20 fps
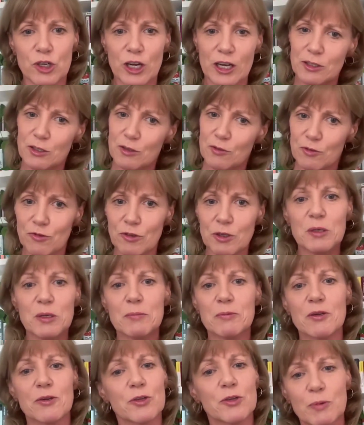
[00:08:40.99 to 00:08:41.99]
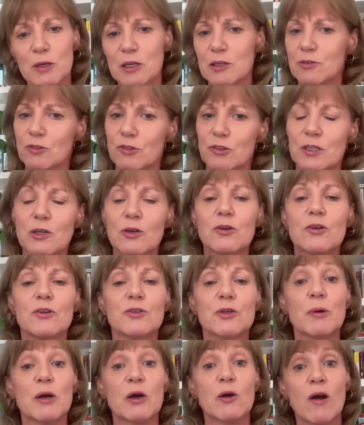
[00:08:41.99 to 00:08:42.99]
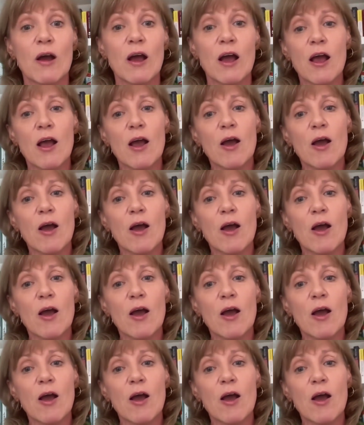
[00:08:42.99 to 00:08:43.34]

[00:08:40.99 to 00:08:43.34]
trials of 3 people on the pill and 3 not on the pill,